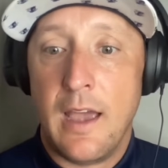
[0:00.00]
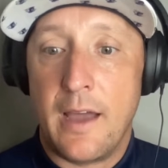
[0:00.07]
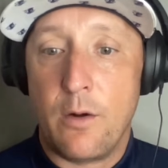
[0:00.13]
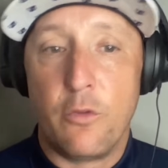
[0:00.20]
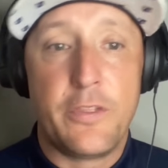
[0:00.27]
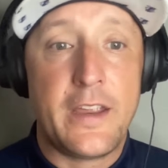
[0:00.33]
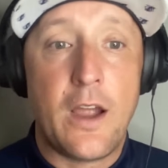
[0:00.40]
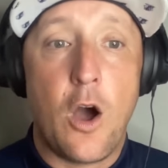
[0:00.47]
I
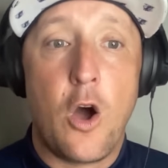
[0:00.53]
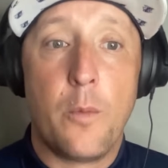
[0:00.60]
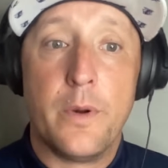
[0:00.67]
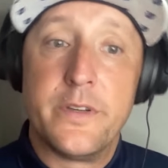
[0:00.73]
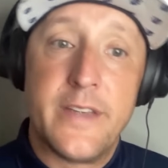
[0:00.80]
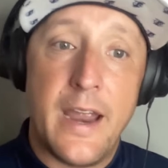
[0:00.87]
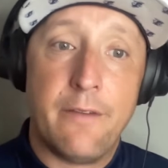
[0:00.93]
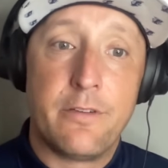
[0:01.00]
don't think
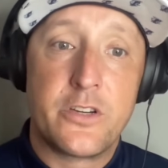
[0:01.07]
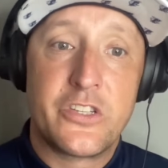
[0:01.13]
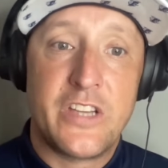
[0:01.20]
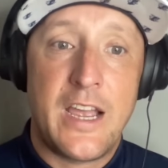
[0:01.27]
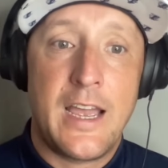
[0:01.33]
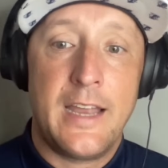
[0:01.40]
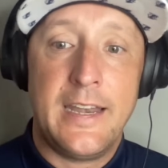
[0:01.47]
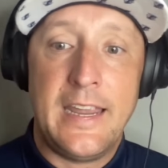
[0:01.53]
Auburn's ever
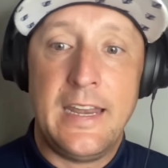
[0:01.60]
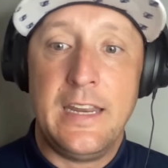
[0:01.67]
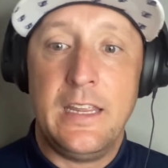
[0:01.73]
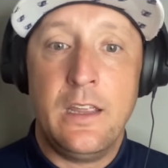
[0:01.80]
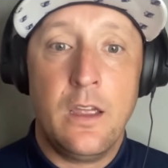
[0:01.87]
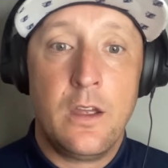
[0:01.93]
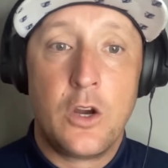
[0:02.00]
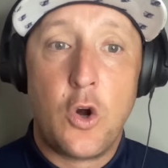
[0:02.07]
signed any